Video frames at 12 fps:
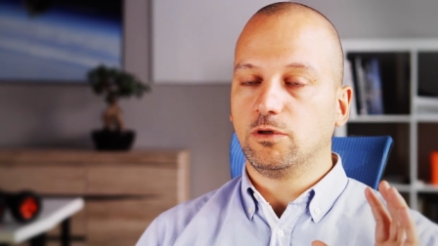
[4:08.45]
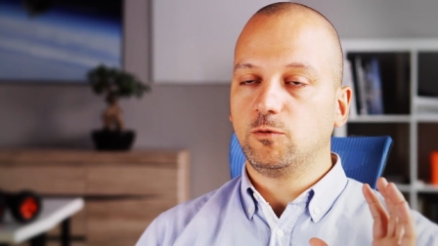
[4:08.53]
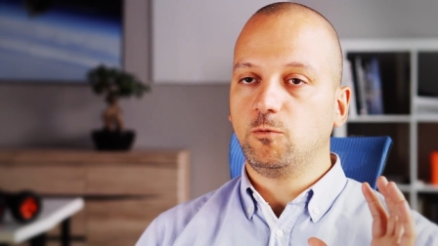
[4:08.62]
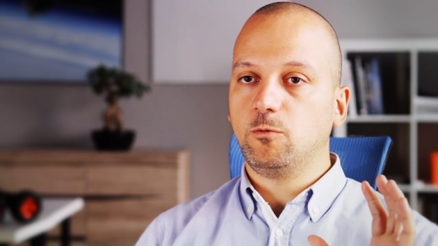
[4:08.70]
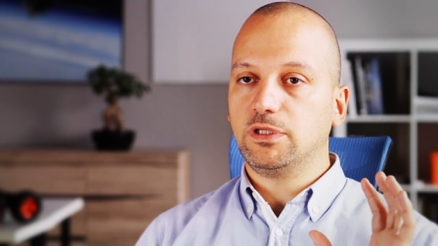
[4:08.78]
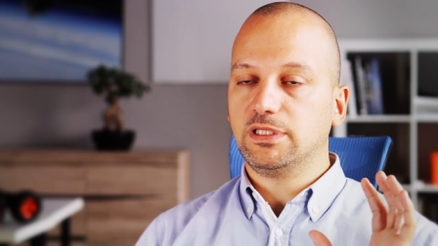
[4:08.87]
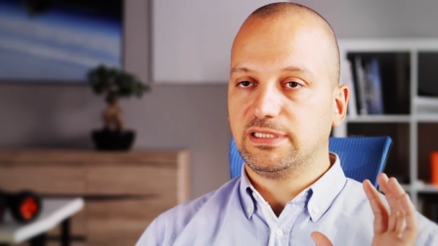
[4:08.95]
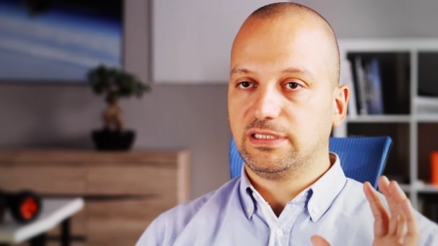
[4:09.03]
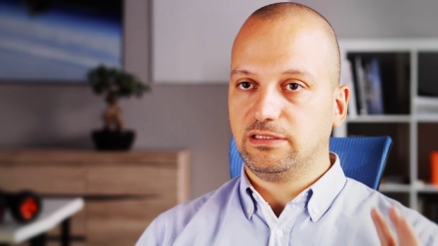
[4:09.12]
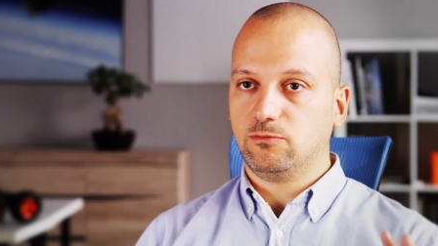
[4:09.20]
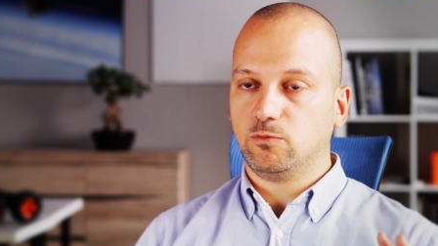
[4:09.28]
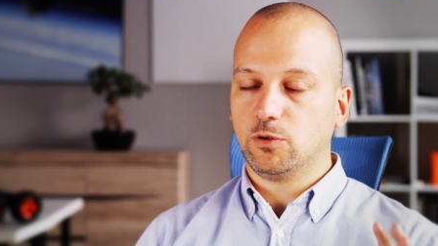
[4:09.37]
What we will
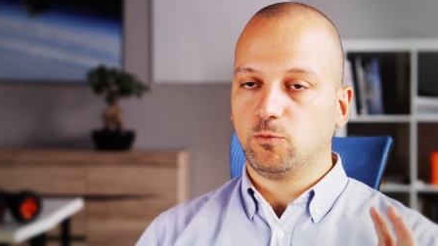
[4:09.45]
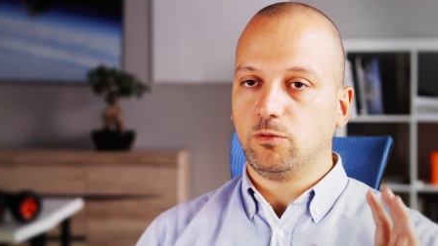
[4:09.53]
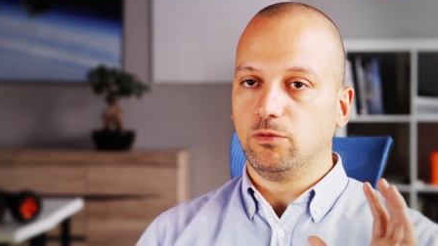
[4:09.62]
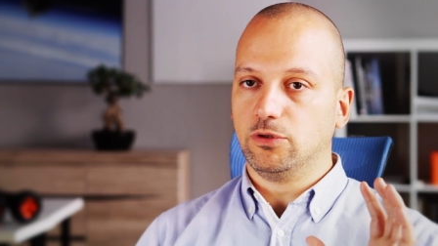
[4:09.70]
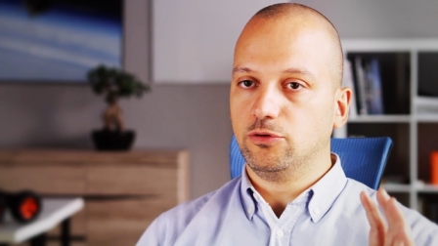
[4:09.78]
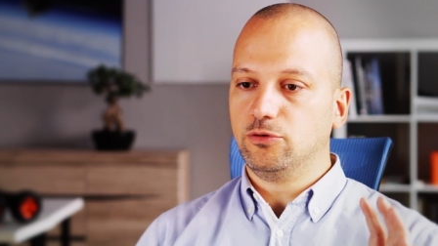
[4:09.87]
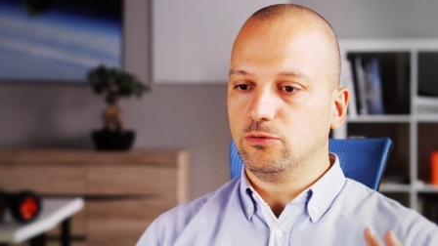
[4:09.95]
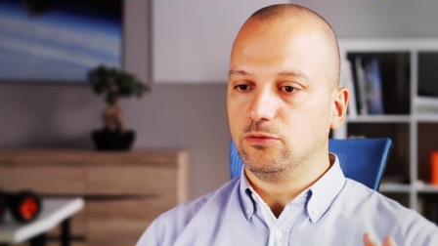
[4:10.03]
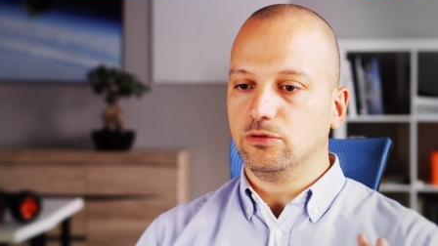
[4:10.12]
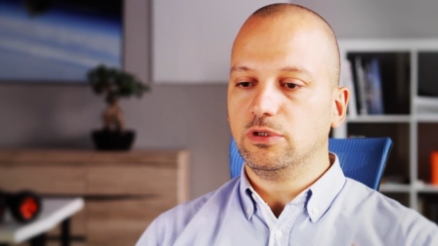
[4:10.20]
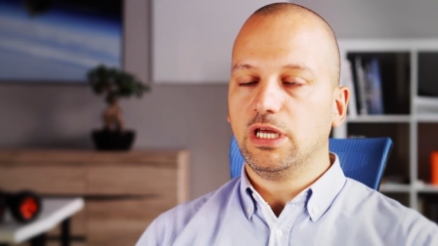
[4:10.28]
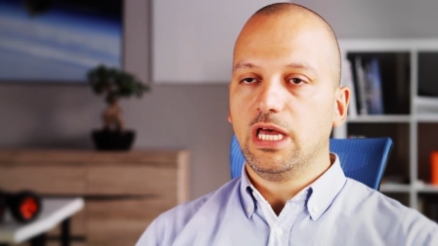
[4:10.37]
see, what we will
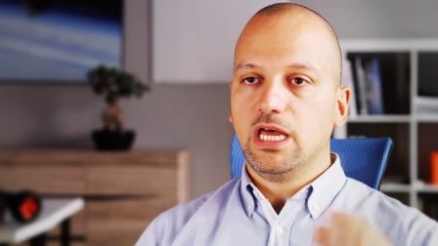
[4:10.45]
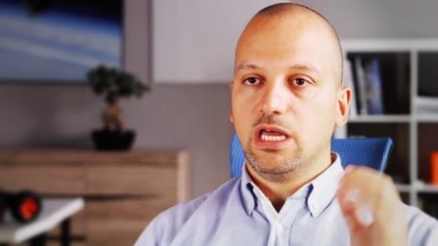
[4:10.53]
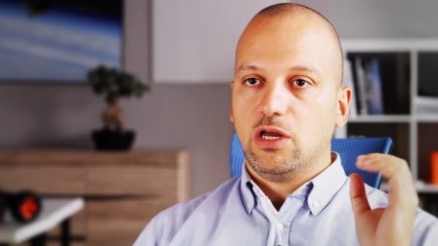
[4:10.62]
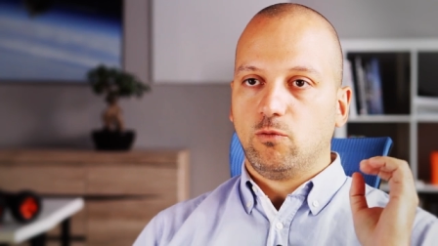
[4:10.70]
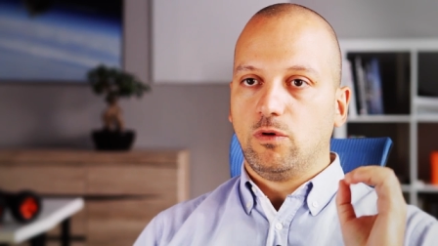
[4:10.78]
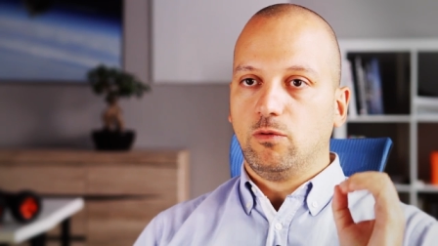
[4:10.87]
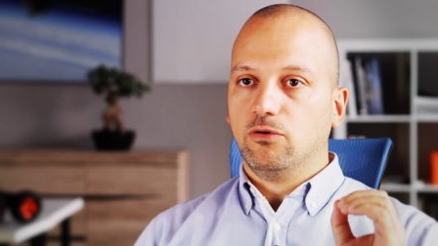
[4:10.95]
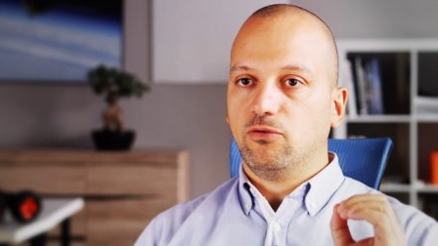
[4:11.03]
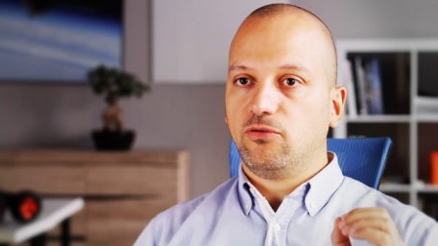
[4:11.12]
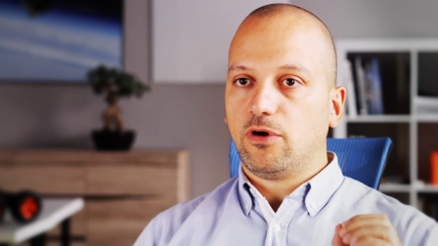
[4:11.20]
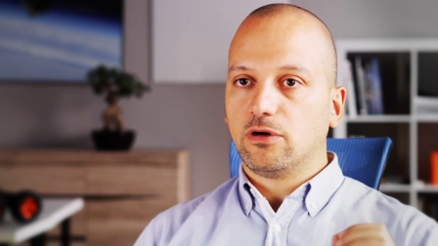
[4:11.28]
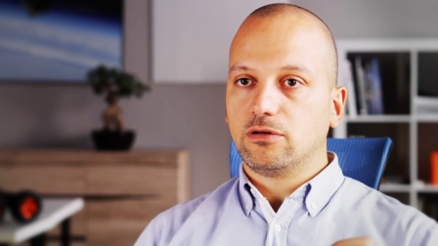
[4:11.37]
do, we will
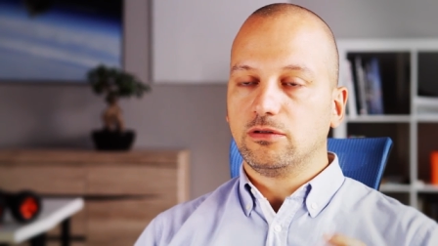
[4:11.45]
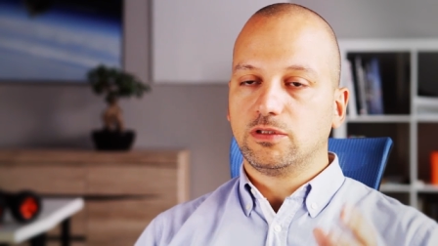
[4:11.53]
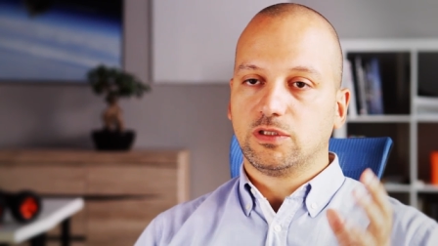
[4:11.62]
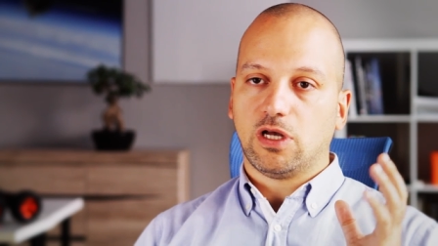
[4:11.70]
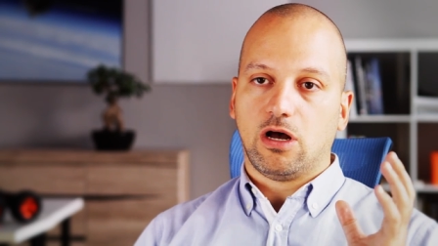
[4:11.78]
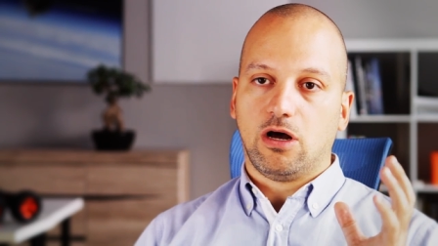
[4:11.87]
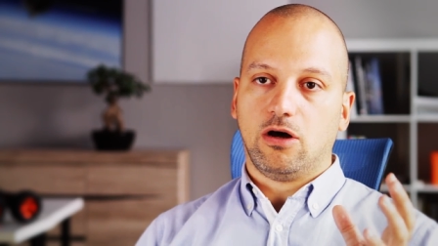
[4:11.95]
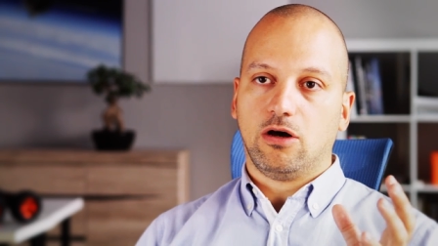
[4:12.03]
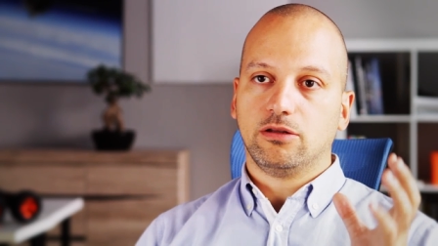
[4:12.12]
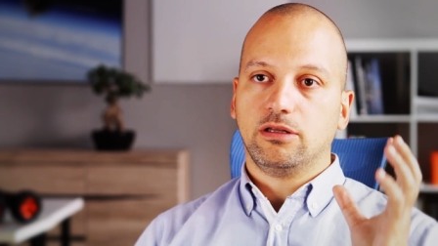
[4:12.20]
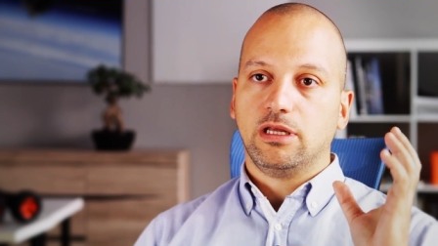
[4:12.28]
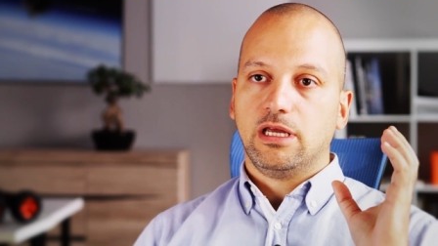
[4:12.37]
focus
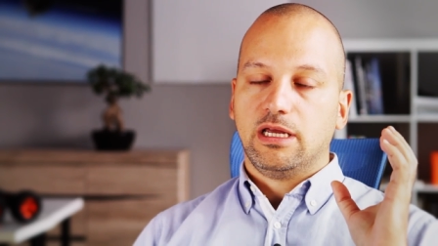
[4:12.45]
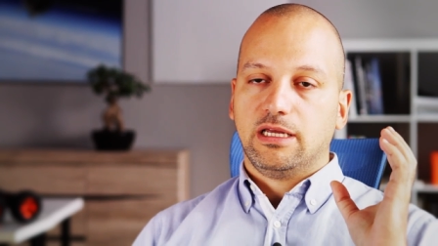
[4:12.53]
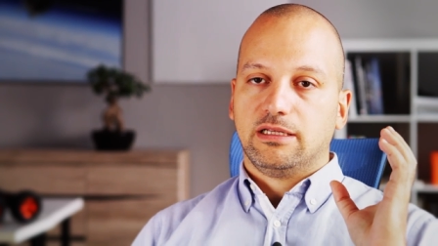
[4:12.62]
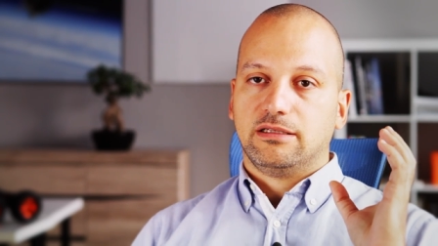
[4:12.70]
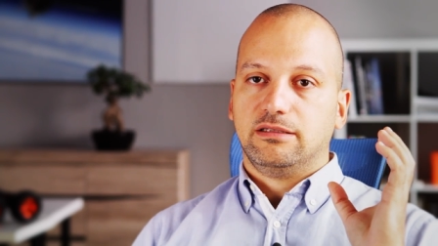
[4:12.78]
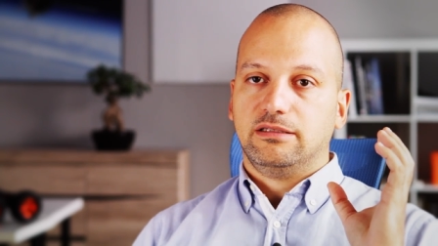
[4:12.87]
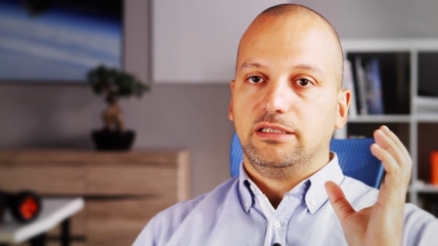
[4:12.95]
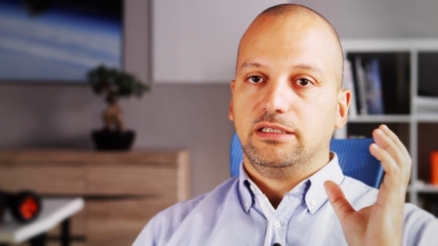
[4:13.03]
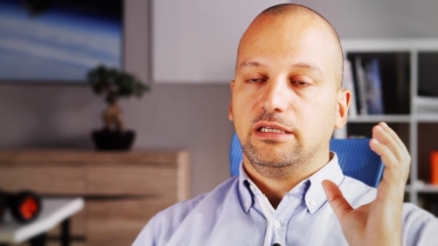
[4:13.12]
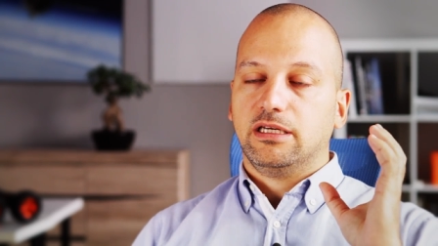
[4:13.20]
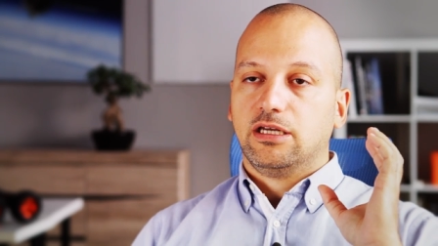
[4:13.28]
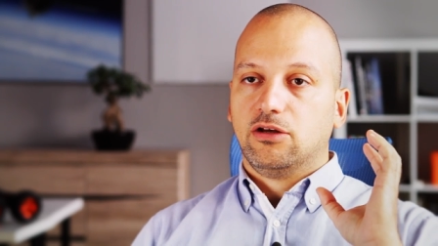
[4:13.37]
on
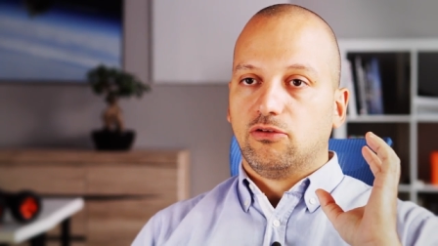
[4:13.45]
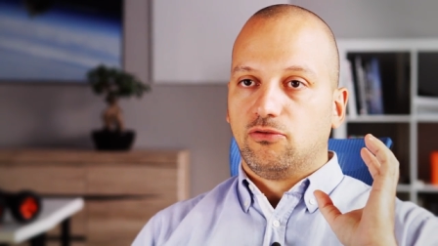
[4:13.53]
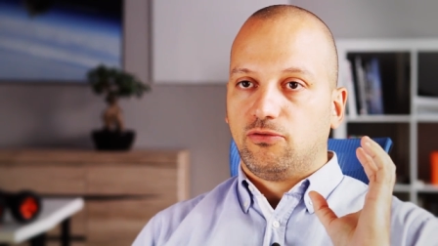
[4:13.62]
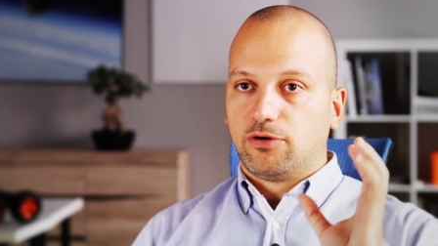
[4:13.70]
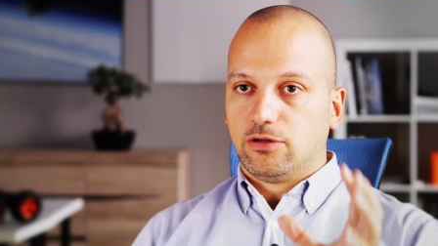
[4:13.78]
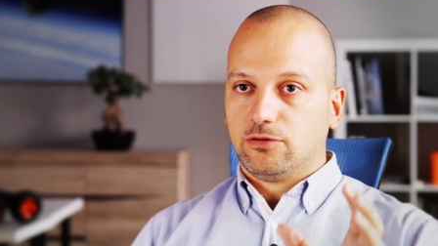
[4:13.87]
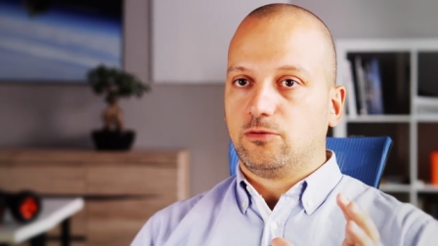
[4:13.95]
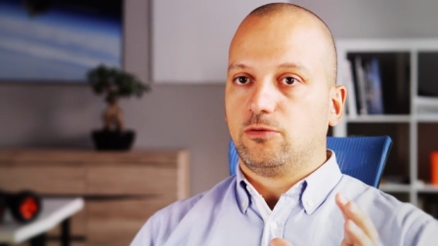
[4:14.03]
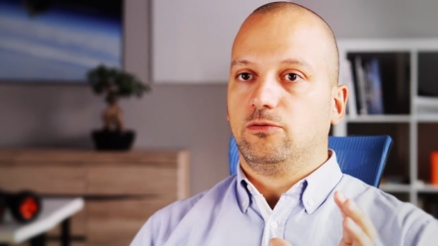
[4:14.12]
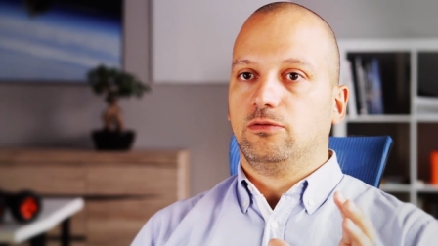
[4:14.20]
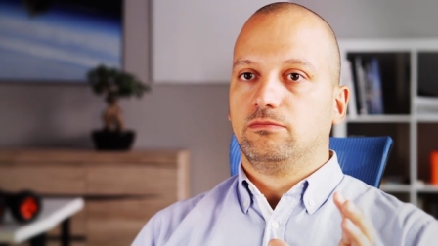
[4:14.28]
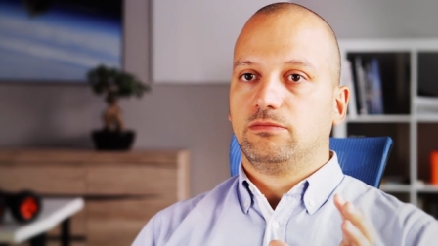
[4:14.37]
the
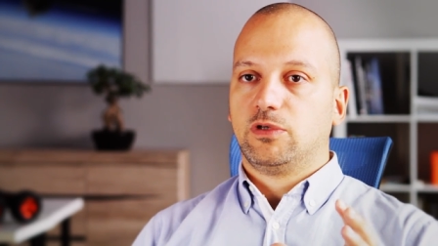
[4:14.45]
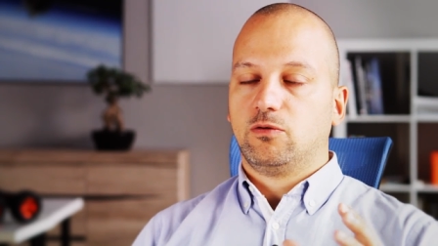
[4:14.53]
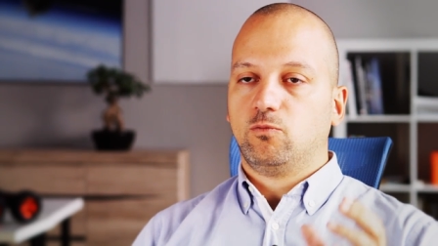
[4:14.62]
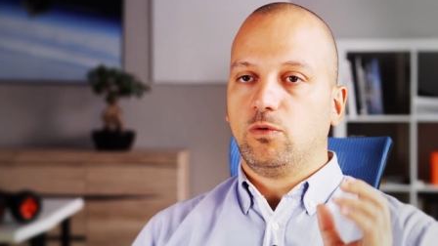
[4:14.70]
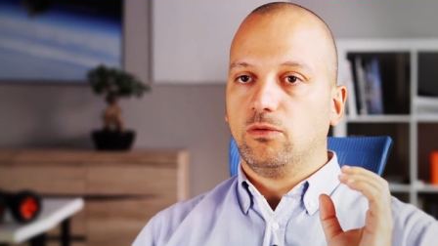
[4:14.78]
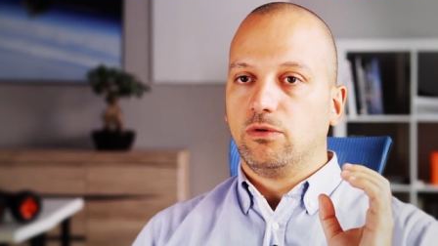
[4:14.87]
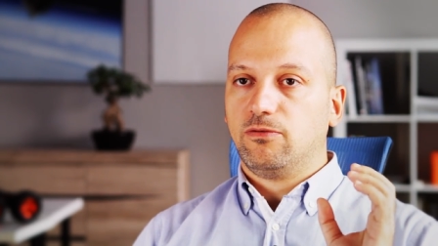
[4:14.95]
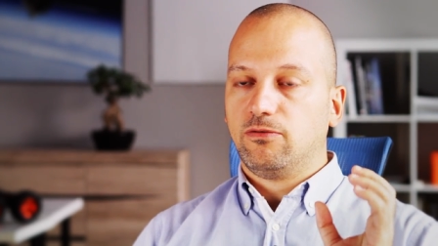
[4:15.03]
front room. We will